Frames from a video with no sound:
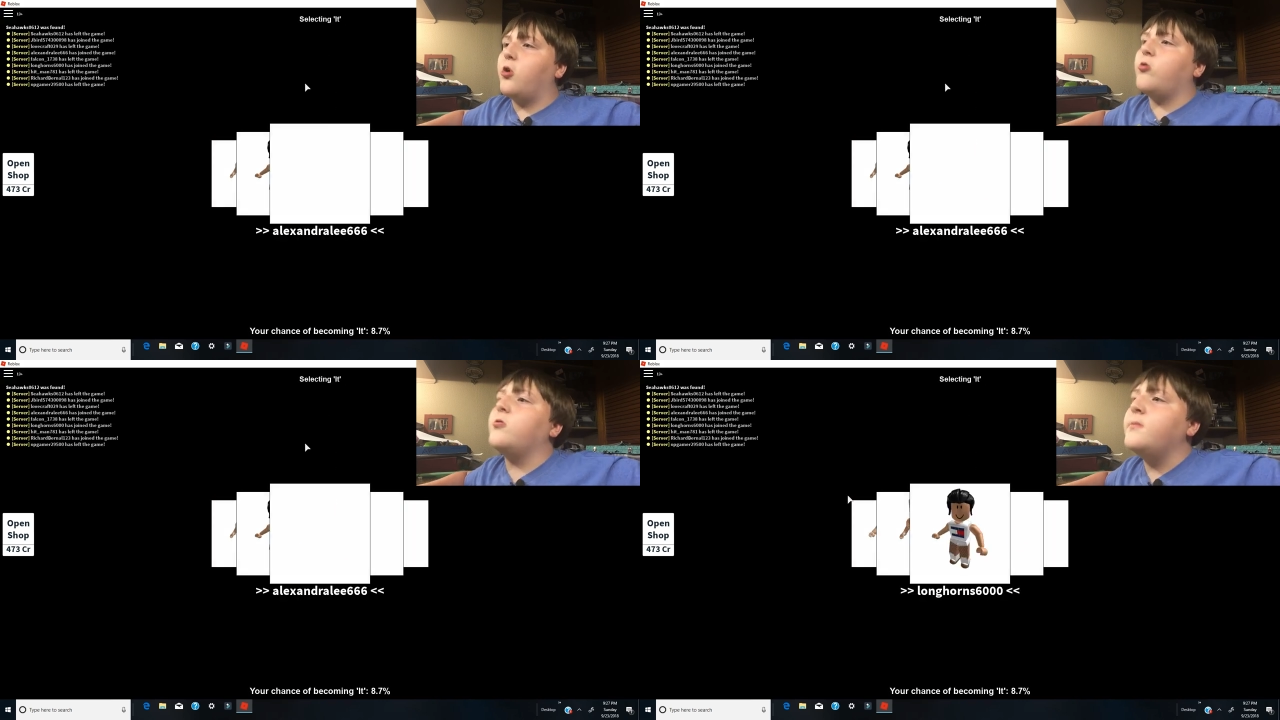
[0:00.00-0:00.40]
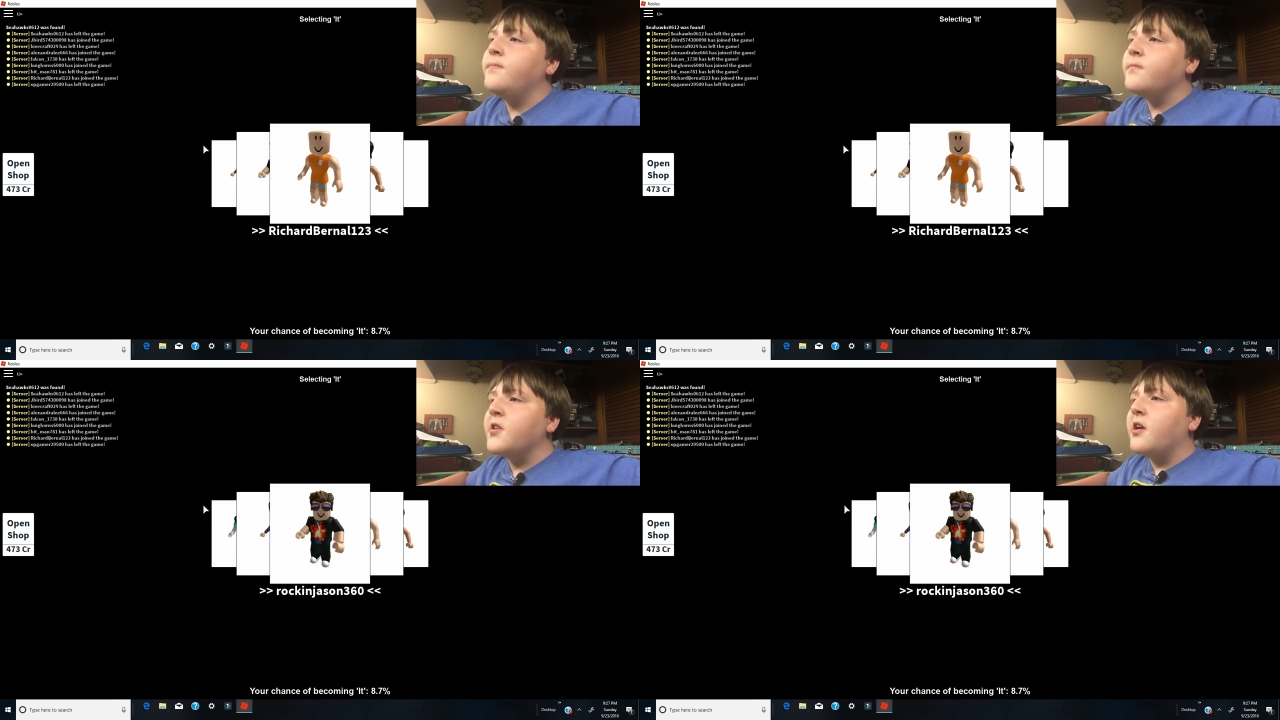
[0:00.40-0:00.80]
old.
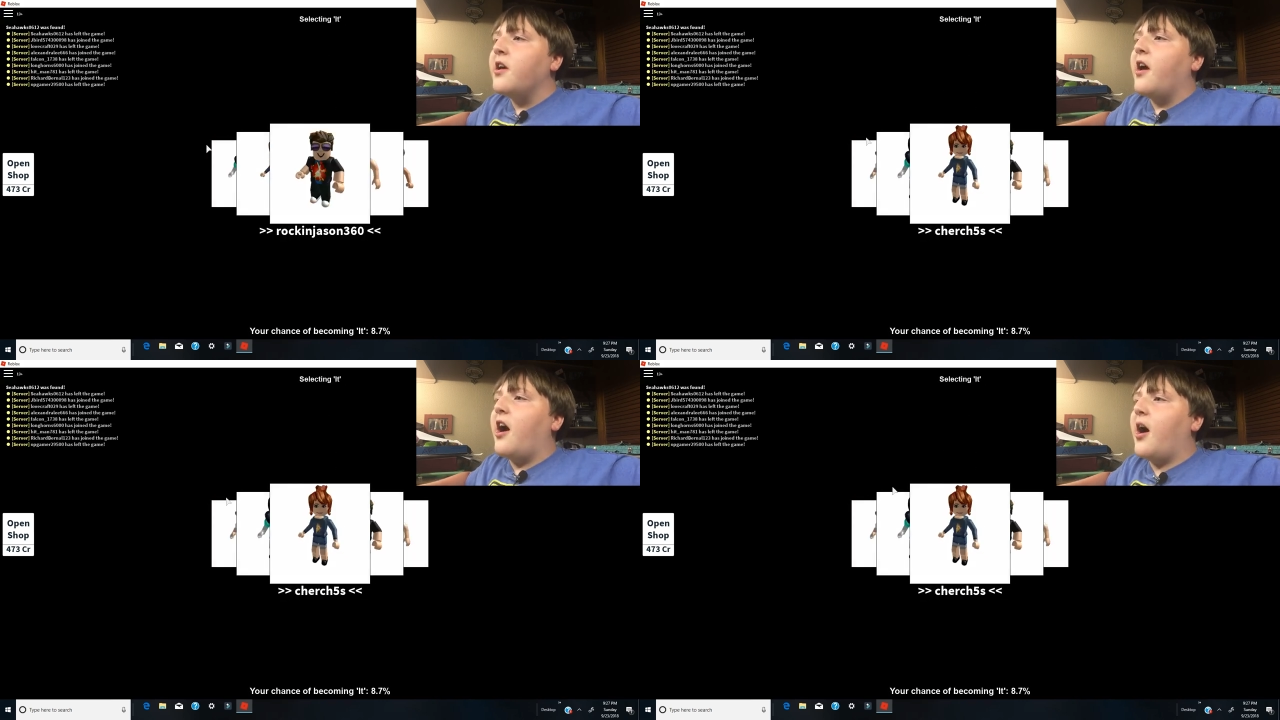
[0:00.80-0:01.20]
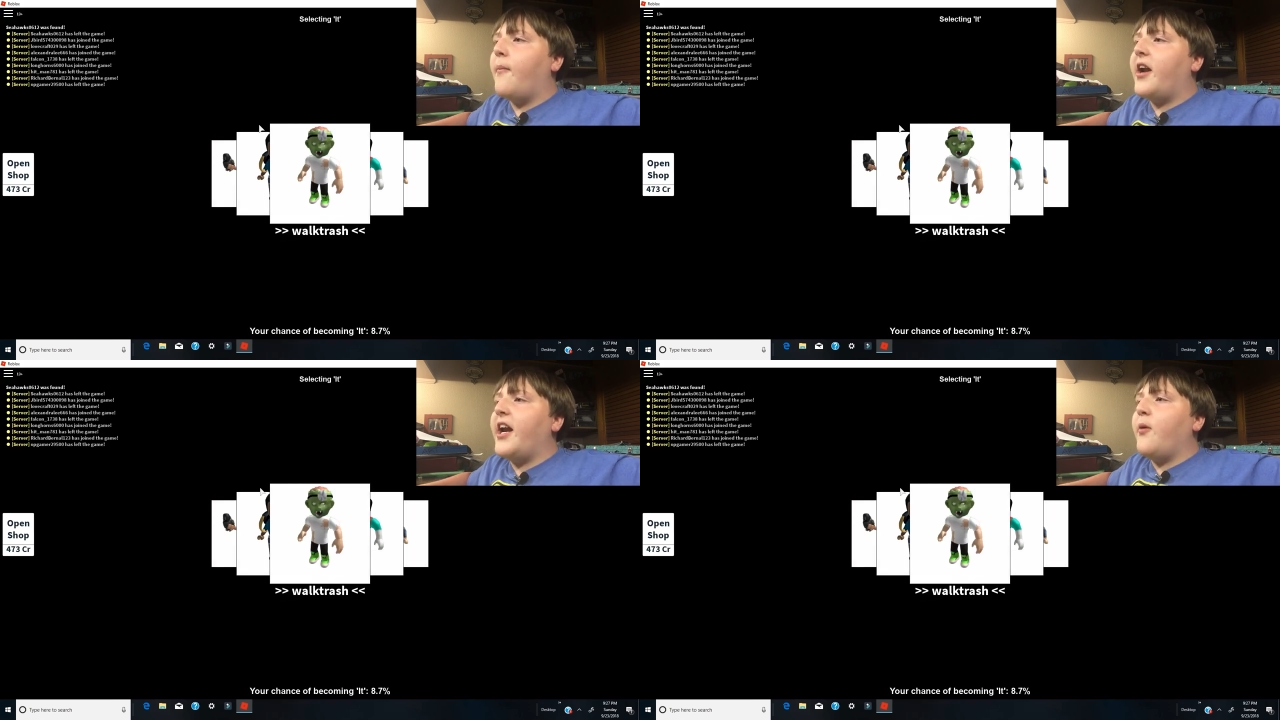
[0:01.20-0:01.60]
Um,
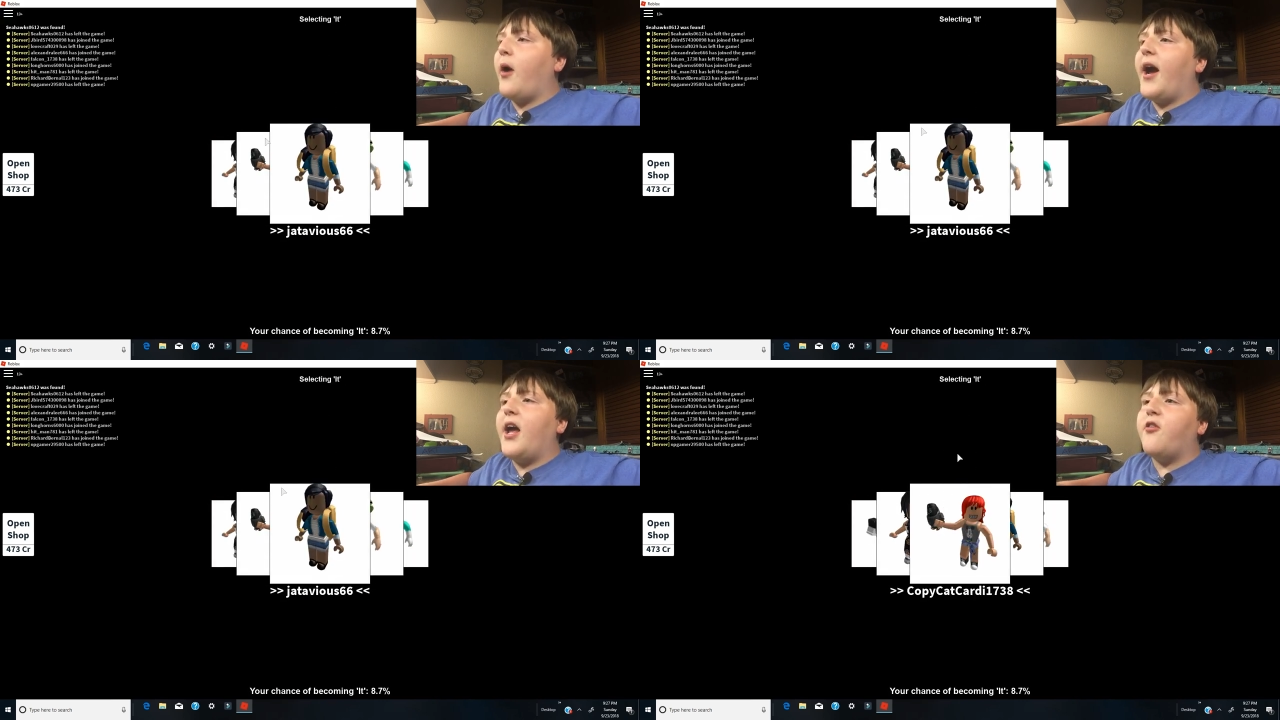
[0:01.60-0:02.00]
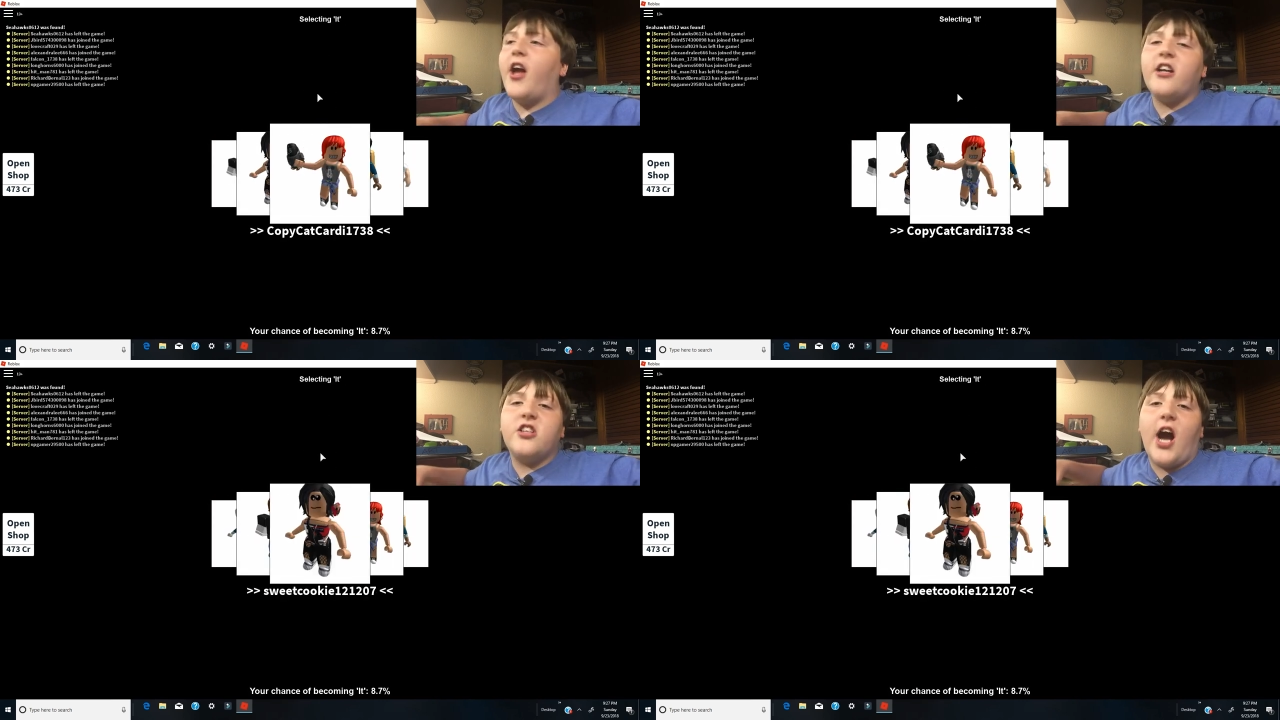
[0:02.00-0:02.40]
but anyway,
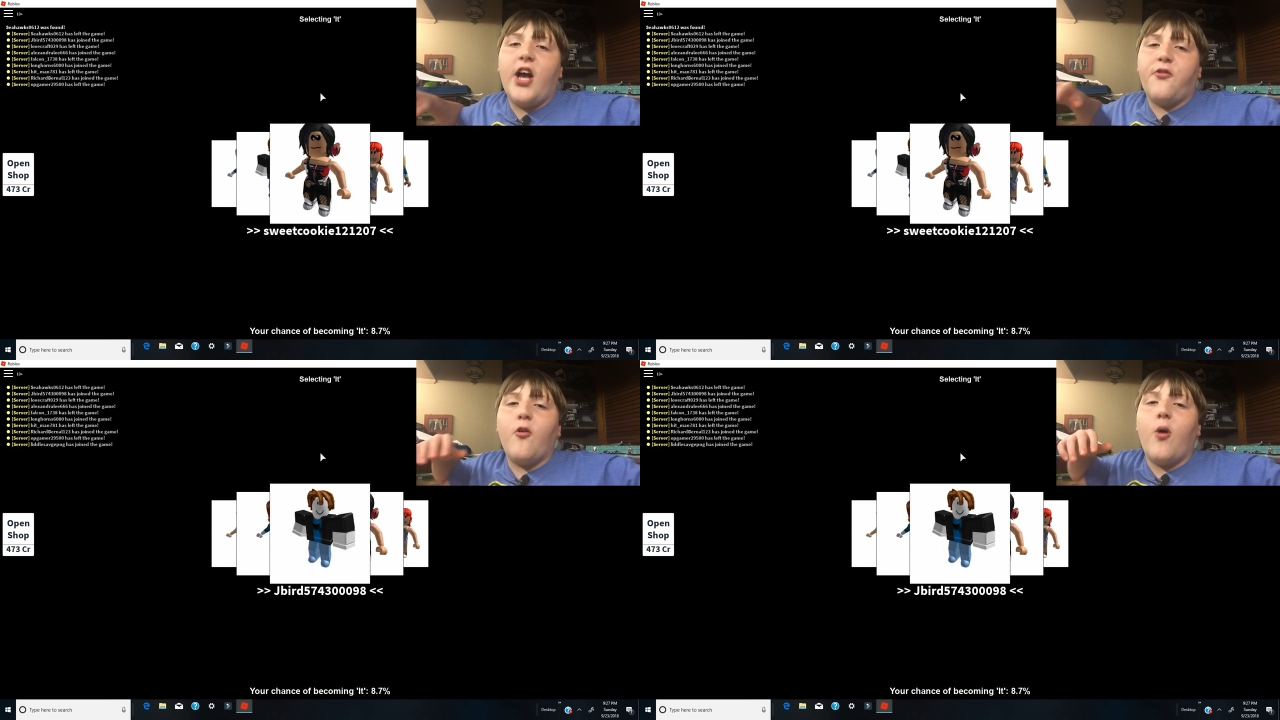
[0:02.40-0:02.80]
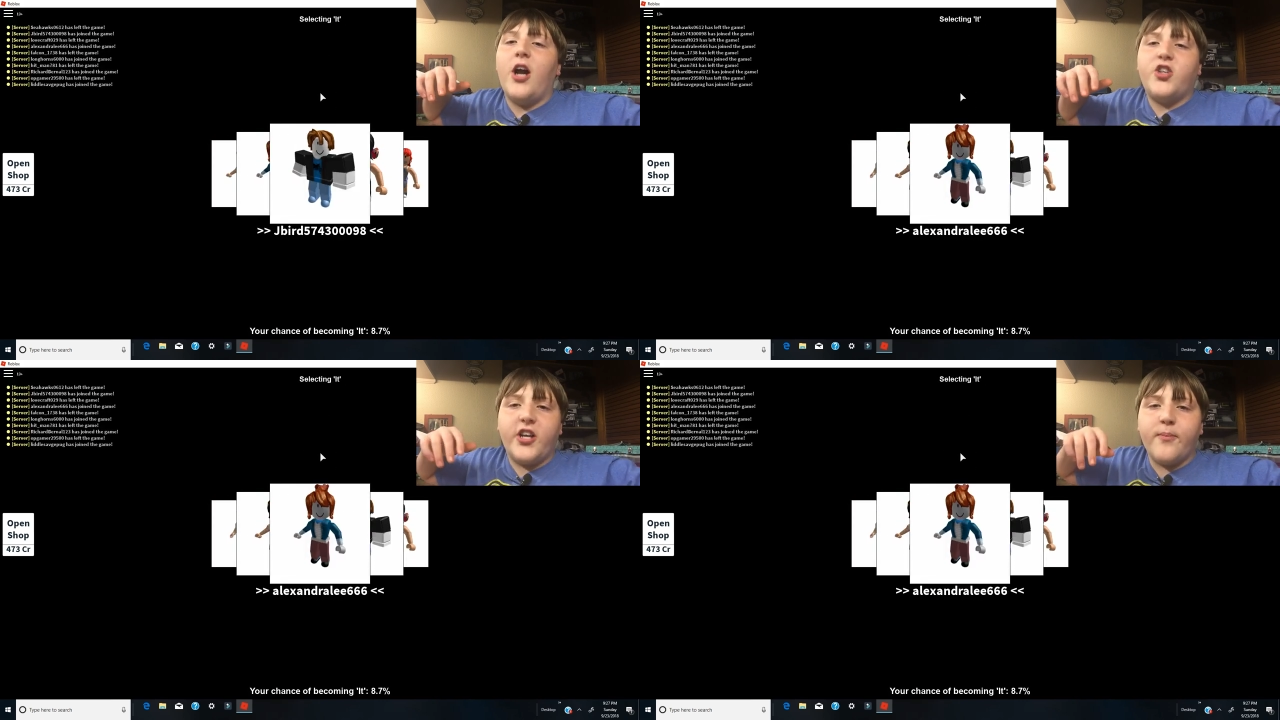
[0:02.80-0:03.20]
thanks guys for
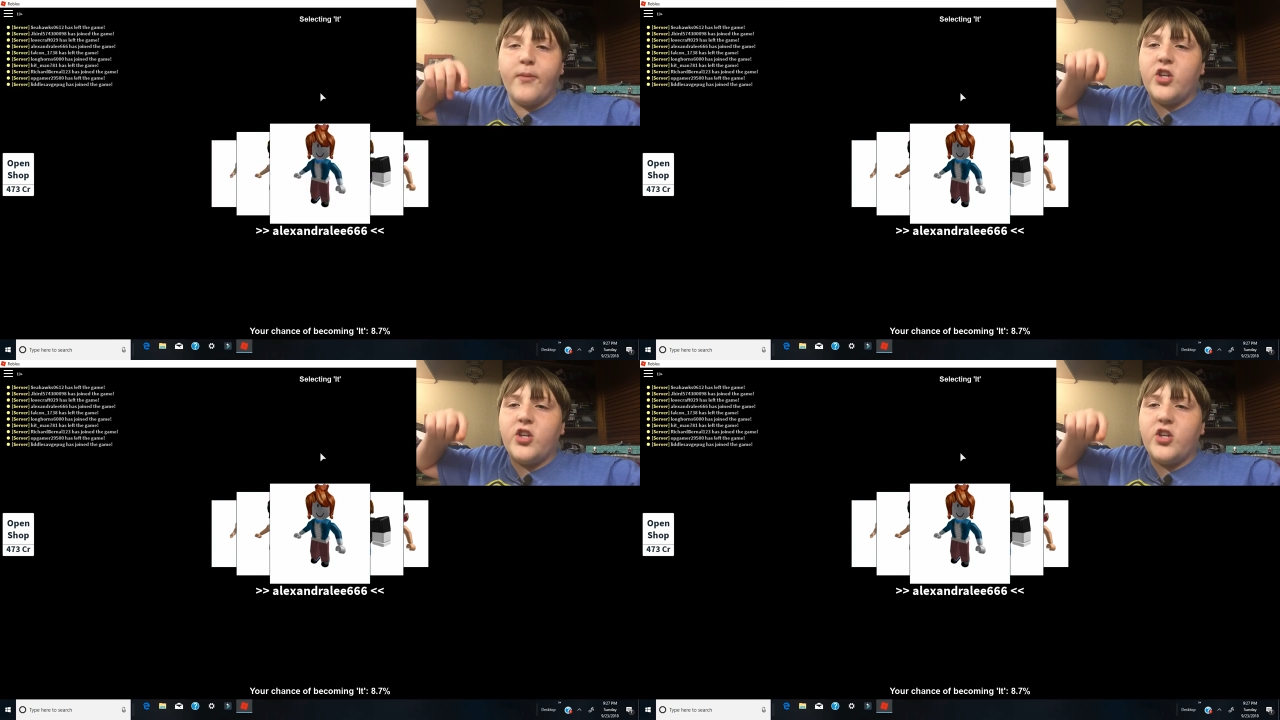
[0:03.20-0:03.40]
watching.